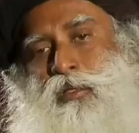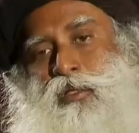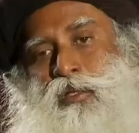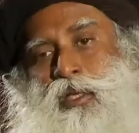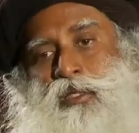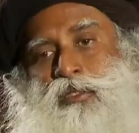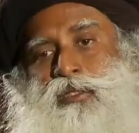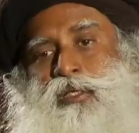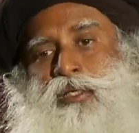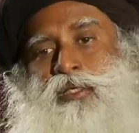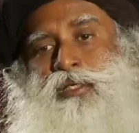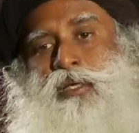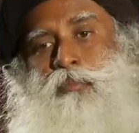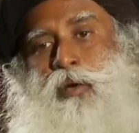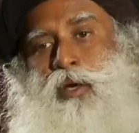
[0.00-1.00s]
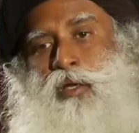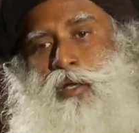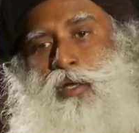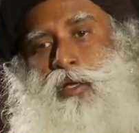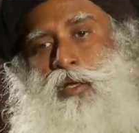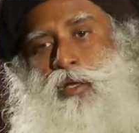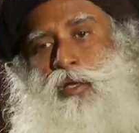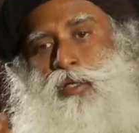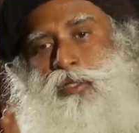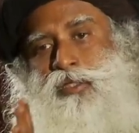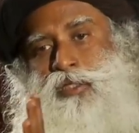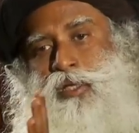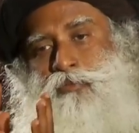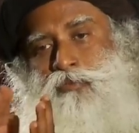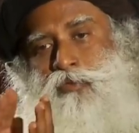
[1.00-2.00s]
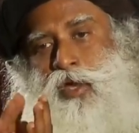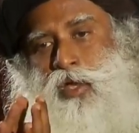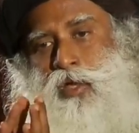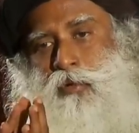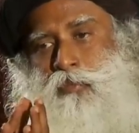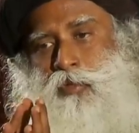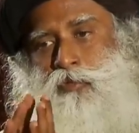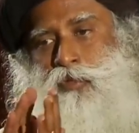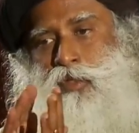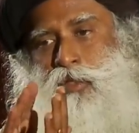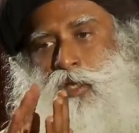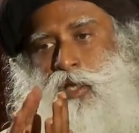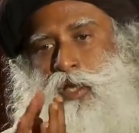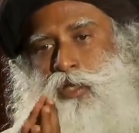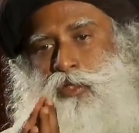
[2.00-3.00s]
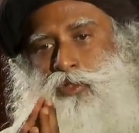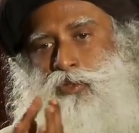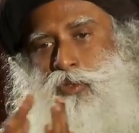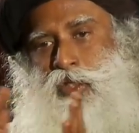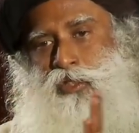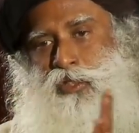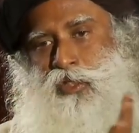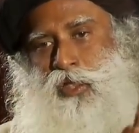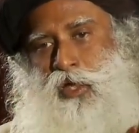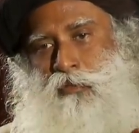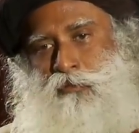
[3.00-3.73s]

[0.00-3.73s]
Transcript: The next thing is apana, somewhere between 8 to 18